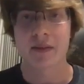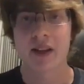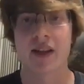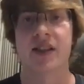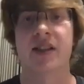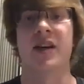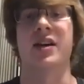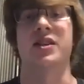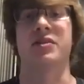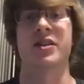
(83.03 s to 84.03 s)
This
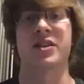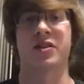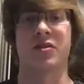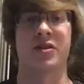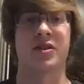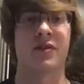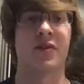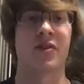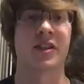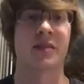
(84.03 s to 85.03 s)
secretion of cortisol
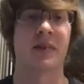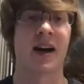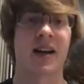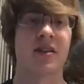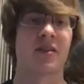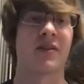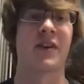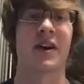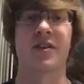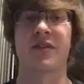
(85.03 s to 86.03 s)
forces the body into a
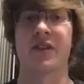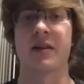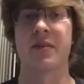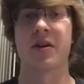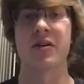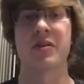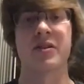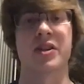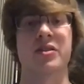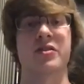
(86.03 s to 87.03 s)
fight or flight mode,
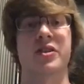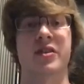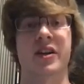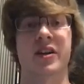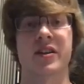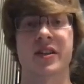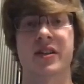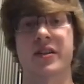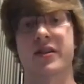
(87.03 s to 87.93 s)
which usually triggers,